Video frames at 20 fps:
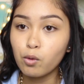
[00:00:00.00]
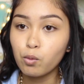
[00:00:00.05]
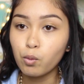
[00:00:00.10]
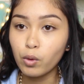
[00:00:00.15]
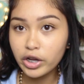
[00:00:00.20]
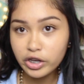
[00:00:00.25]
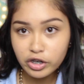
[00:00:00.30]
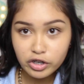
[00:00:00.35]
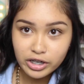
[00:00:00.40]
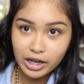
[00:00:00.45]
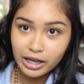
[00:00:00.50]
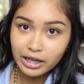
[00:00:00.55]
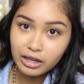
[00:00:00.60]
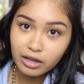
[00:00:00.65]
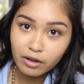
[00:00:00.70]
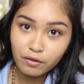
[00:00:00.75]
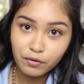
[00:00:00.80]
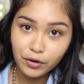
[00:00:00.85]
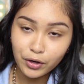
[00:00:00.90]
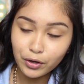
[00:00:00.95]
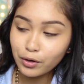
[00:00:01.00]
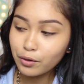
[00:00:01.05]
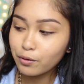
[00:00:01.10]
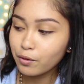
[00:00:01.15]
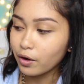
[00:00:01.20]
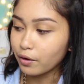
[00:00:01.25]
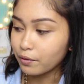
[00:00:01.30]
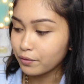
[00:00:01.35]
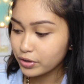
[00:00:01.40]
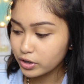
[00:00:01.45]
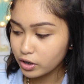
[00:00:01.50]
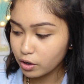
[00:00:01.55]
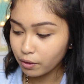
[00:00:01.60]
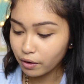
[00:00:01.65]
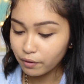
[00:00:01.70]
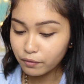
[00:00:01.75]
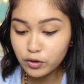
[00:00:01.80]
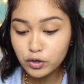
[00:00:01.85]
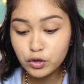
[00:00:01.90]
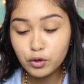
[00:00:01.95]
what you're taking a photo of. So
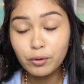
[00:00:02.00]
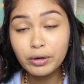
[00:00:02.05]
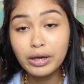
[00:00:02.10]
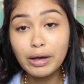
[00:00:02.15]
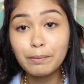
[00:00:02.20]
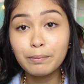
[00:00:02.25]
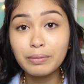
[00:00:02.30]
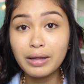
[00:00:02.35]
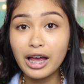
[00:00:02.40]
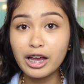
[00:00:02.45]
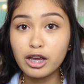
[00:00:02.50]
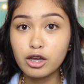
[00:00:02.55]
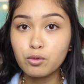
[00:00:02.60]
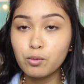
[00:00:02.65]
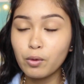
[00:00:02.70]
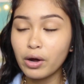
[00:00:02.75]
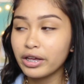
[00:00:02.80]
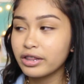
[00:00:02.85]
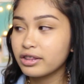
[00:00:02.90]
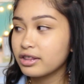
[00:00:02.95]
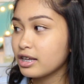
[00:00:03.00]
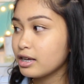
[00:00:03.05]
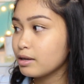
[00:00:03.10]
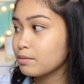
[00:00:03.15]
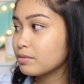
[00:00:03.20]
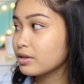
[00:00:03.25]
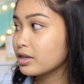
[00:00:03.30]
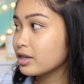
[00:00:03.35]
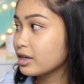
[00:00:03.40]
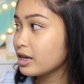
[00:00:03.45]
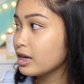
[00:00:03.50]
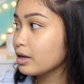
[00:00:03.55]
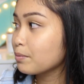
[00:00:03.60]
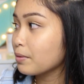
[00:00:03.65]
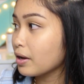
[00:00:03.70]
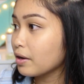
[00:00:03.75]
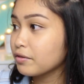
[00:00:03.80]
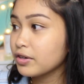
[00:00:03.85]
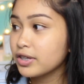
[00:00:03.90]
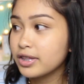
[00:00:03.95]
if you're doing a black and white theme,
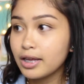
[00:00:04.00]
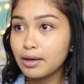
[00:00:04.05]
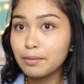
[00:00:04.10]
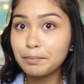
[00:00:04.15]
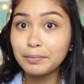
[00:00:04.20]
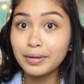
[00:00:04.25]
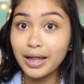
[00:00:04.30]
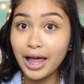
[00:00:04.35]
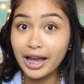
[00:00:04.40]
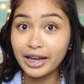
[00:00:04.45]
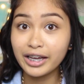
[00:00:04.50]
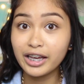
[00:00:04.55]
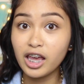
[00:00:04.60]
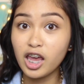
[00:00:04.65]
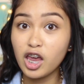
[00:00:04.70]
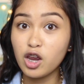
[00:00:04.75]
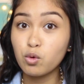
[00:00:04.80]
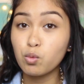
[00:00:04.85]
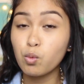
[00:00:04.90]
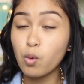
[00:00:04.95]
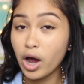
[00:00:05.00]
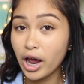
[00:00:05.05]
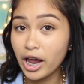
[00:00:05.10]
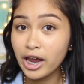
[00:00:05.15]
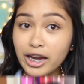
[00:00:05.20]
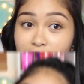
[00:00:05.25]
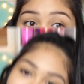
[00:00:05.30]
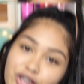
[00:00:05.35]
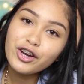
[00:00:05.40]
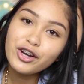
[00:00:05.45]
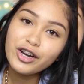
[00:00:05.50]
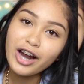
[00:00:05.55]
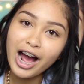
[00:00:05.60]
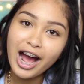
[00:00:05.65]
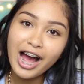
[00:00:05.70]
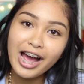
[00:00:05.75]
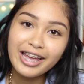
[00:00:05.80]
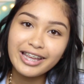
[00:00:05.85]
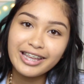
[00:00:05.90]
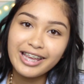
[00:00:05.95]
keep everything black and white. So
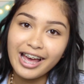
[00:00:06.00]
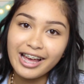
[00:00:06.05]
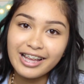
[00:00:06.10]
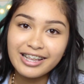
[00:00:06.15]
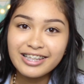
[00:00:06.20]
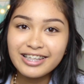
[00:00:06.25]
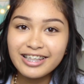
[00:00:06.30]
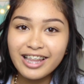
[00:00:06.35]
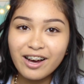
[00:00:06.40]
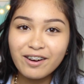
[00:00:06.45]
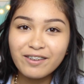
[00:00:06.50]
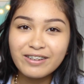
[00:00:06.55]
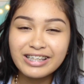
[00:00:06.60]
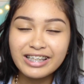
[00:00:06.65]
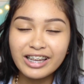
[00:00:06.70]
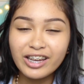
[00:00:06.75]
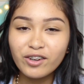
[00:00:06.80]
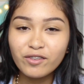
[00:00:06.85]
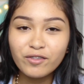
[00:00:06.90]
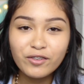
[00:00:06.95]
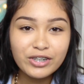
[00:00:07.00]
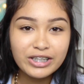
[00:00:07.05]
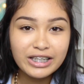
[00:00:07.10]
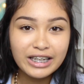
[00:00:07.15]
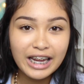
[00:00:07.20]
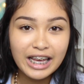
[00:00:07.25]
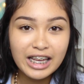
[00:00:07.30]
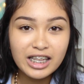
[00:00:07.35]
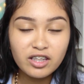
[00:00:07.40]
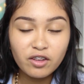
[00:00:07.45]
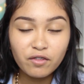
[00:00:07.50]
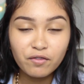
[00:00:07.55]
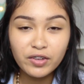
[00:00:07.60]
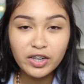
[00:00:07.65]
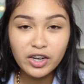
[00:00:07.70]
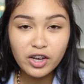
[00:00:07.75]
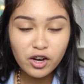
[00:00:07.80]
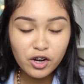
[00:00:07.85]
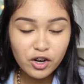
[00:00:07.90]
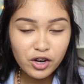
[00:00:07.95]
I guess that was it for today's
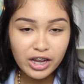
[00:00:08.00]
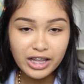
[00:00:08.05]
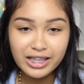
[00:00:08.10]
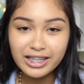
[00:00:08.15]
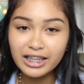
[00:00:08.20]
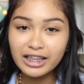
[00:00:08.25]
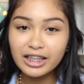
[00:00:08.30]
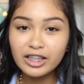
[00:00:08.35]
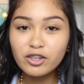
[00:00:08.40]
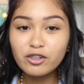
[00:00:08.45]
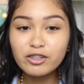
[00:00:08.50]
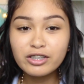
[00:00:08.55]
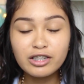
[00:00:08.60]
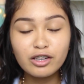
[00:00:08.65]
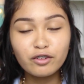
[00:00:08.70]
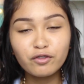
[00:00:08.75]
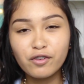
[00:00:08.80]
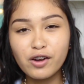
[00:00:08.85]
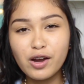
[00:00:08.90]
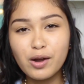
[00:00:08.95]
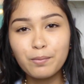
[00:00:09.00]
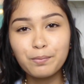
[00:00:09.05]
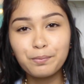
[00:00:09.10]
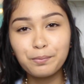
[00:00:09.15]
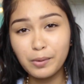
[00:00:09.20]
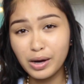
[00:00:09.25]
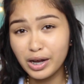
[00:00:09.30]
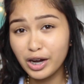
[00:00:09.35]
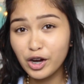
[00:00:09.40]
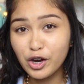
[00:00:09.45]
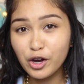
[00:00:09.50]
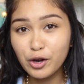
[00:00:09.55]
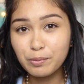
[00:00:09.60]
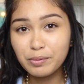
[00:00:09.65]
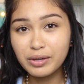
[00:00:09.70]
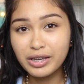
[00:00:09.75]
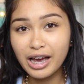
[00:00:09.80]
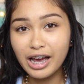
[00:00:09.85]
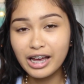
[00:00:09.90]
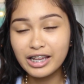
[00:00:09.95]
video. It's a little different, but I hope
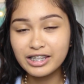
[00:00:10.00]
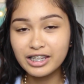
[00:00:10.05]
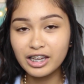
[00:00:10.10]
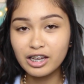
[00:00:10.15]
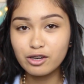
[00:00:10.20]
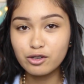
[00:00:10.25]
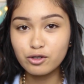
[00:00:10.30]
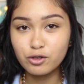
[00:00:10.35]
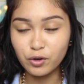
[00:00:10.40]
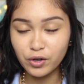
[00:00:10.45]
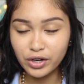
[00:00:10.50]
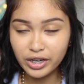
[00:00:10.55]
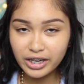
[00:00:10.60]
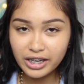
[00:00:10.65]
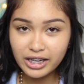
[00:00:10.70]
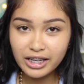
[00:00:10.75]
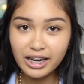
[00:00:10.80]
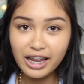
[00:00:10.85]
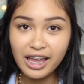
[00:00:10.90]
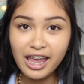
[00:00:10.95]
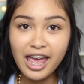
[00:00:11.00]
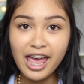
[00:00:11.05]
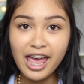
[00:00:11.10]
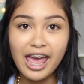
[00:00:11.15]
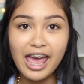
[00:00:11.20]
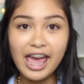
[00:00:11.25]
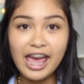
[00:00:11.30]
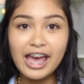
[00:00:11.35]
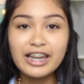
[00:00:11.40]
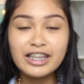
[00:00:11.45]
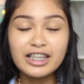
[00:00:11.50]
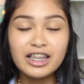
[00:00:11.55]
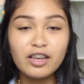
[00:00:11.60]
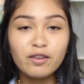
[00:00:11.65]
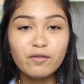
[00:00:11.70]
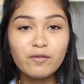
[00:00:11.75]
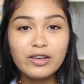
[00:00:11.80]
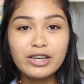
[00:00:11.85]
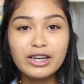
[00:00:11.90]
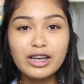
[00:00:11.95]
you guys enjoyed it. And
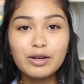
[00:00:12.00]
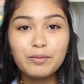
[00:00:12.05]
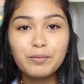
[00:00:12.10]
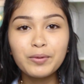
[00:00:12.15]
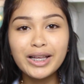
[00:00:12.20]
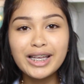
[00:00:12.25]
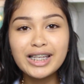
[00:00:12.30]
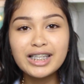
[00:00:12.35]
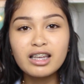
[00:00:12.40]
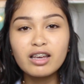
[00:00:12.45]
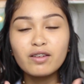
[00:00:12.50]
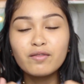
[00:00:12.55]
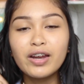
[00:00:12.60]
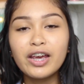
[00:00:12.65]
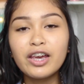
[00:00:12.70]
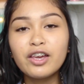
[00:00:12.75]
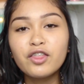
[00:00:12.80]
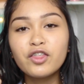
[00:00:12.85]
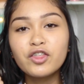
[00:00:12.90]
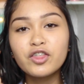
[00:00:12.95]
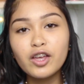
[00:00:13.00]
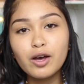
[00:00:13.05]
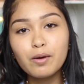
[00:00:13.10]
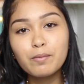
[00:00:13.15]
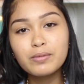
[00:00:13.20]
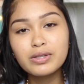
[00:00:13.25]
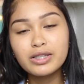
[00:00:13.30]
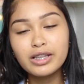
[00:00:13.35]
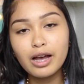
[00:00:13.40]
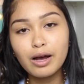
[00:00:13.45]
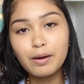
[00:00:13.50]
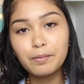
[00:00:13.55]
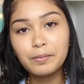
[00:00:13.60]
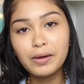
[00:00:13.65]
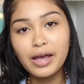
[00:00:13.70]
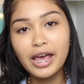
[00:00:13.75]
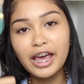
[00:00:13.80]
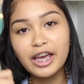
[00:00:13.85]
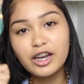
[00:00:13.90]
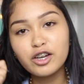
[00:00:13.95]
if you did, please give it a thumbs up
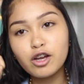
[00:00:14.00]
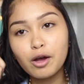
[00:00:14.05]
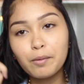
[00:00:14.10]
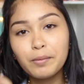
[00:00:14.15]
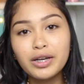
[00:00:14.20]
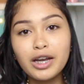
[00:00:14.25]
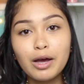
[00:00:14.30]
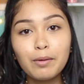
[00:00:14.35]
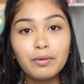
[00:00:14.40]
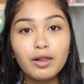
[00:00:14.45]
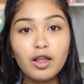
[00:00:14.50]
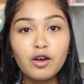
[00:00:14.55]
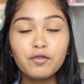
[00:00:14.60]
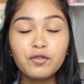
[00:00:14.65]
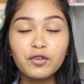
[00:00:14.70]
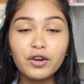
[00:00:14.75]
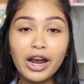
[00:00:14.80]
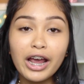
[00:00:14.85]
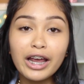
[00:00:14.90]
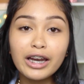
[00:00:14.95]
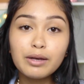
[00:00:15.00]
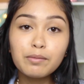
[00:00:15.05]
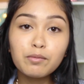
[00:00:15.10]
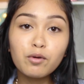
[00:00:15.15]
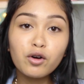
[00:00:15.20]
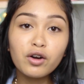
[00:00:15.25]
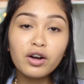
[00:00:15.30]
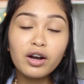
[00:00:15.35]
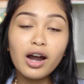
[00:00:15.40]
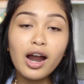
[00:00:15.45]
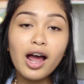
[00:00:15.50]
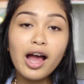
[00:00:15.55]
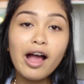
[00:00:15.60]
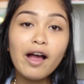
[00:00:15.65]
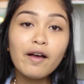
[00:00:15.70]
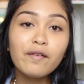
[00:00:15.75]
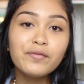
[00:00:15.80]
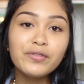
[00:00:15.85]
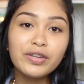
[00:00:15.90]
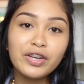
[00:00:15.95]
and comment down below for any more
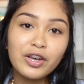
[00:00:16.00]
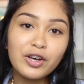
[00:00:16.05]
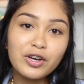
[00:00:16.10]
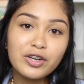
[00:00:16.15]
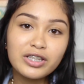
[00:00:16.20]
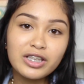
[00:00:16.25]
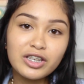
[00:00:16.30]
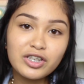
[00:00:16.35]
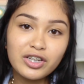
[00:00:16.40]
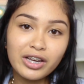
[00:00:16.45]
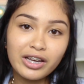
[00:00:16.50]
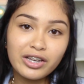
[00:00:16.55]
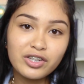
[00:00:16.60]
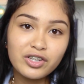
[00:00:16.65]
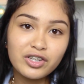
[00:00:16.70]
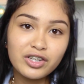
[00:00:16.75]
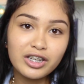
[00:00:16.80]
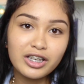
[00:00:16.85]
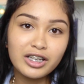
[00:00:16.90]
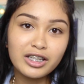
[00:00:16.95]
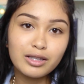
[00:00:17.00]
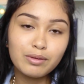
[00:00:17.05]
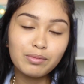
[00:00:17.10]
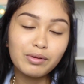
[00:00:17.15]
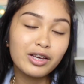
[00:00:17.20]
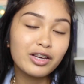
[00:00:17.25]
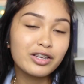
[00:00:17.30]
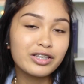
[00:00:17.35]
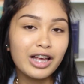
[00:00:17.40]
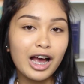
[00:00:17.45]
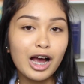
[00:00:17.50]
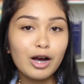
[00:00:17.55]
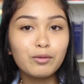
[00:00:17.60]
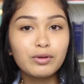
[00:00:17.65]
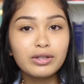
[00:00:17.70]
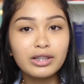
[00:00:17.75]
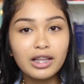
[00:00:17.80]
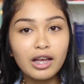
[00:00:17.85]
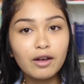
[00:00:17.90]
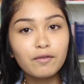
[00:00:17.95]
video suggestions, because I
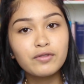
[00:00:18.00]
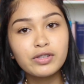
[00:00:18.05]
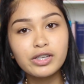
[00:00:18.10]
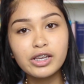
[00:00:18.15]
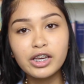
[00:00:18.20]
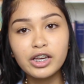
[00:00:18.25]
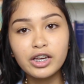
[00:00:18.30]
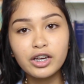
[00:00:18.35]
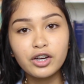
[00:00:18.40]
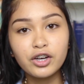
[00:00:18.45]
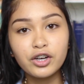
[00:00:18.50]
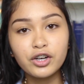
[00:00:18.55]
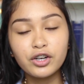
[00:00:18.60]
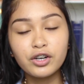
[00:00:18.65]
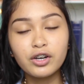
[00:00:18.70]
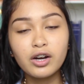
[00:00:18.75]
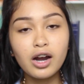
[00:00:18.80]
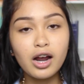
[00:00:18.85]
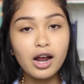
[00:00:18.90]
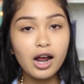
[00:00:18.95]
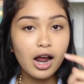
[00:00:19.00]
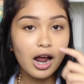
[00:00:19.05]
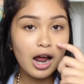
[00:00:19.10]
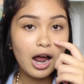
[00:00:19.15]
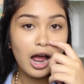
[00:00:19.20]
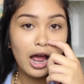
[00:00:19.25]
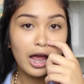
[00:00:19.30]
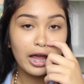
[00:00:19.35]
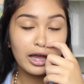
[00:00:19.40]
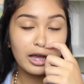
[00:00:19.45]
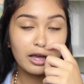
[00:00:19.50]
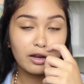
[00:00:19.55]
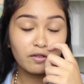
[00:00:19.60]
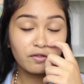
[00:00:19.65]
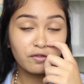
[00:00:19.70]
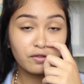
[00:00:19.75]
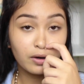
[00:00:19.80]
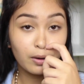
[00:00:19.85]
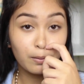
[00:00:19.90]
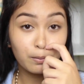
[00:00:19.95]
would love to hear it
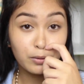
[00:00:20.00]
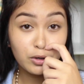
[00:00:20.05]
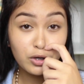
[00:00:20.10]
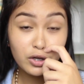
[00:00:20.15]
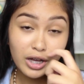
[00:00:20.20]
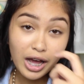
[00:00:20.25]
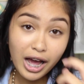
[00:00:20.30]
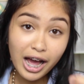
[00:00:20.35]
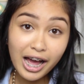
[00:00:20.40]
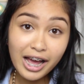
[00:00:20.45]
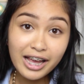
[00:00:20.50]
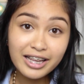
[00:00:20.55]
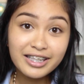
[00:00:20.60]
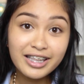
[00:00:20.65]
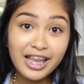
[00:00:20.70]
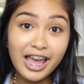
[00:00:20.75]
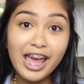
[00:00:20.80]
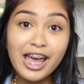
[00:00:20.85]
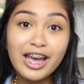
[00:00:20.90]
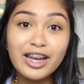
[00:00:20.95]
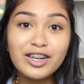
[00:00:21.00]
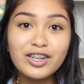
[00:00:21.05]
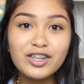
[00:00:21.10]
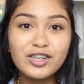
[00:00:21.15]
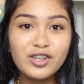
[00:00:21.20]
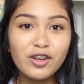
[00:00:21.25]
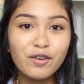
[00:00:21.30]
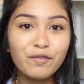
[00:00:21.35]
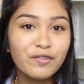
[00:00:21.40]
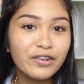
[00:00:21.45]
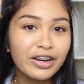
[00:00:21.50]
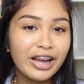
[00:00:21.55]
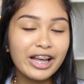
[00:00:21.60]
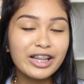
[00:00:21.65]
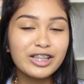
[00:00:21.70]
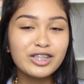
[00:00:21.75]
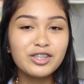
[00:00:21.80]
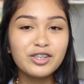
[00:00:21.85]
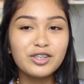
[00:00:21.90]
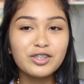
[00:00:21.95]
from you guys. And don't
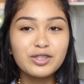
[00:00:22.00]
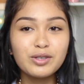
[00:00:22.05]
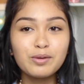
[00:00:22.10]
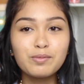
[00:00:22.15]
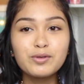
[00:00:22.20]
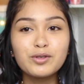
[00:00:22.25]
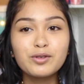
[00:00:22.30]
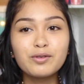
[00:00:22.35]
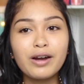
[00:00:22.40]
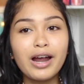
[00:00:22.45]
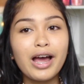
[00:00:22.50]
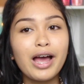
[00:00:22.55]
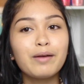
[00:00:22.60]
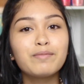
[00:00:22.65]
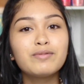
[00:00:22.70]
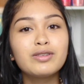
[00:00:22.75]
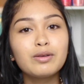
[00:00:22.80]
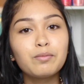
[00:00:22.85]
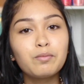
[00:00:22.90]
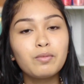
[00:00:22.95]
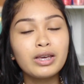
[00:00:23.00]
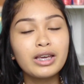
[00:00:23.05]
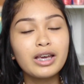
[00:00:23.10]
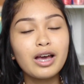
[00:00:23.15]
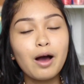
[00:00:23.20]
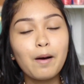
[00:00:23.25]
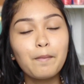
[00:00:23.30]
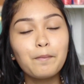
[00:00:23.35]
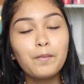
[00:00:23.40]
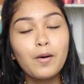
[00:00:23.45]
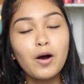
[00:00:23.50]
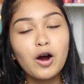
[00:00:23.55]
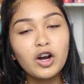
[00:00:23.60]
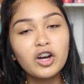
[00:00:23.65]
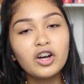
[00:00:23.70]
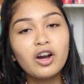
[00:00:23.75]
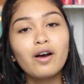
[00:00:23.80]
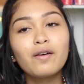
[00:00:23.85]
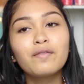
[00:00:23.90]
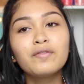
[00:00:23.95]
forget to subscribe to become
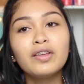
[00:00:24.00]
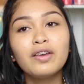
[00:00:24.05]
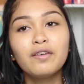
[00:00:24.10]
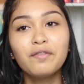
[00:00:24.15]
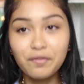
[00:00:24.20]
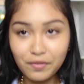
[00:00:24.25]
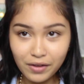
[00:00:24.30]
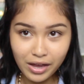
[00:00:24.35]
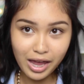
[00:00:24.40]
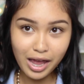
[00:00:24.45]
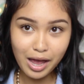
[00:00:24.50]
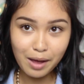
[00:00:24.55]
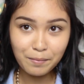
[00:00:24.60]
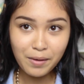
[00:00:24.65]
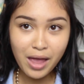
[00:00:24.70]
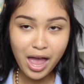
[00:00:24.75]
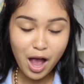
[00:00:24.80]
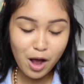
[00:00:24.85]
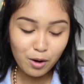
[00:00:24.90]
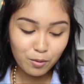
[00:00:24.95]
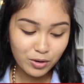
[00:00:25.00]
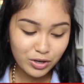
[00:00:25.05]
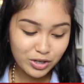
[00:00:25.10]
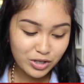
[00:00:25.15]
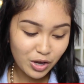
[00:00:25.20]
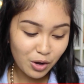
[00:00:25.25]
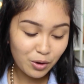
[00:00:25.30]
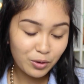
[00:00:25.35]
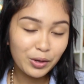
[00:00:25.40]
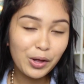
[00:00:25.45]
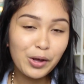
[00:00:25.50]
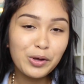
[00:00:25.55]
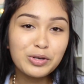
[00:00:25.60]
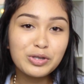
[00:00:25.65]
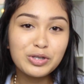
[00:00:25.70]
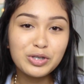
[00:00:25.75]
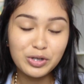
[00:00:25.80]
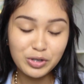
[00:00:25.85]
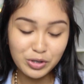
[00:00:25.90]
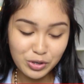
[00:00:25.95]
part of the fam. We're so close
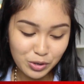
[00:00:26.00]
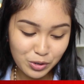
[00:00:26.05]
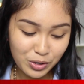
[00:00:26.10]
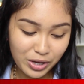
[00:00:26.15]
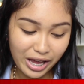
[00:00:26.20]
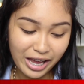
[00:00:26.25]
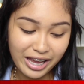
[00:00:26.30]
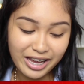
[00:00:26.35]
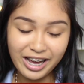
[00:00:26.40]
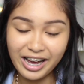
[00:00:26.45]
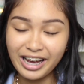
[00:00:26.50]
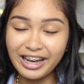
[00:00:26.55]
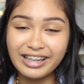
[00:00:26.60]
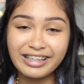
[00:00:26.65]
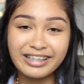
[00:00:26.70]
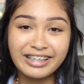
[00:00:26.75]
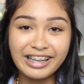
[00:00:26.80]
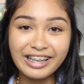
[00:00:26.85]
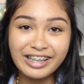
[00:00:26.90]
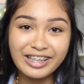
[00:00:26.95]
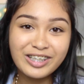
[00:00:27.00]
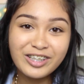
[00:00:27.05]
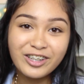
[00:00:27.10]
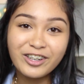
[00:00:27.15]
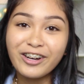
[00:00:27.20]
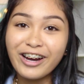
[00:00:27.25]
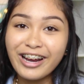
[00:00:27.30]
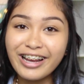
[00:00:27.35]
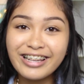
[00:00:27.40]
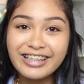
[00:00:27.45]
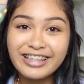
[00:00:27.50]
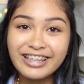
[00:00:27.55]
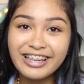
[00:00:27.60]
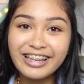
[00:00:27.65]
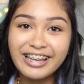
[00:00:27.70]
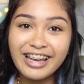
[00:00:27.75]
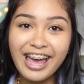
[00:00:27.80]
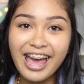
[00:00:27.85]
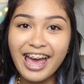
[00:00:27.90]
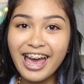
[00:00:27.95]
to 2K, guys. It's
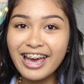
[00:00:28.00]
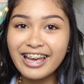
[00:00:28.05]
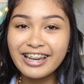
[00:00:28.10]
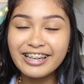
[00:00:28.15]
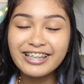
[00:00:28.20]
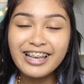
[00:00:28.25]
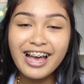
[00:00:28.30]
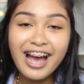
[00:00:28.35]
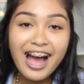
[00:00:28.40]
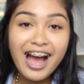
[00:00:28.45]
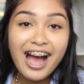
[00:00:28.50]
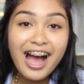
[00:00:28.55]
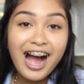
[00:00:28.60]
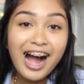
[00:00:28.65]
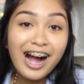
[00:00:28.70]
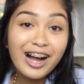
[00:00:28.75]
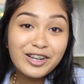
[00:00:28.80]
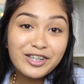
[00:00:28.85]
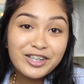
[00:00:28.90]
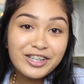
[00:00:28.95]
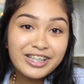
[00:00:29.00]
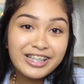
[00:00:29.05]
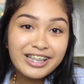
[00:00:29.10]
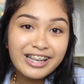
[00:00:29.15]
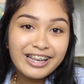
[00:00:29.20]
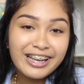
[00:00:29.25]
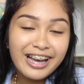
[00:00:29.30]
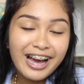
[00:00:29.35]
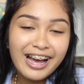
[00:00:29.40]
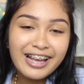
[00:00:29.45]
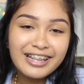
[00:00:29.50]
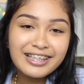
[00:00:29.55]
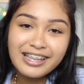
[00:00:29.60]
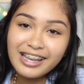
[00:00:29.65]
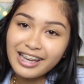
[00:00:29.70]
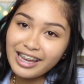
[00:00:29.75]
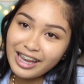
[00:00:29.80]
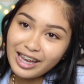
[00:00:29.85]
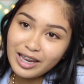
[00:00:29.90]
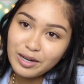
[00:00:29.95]
crazy, and I shall see you guys
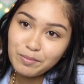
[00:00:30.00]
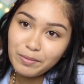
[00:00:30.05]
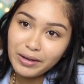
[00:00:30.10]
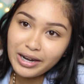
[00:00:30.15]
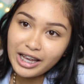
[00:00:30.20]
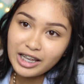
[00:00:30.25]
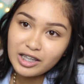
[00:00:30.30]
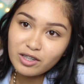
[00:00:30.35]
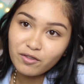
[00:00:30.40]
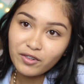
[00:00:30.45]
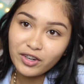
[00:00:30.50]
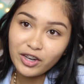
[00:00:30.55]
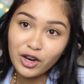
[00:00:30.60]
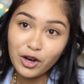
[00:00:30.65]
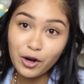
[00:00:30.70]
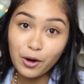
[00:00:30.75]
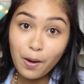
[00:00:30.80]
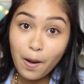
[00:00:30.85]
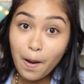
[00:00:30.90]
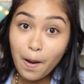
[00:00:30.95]
in my next video.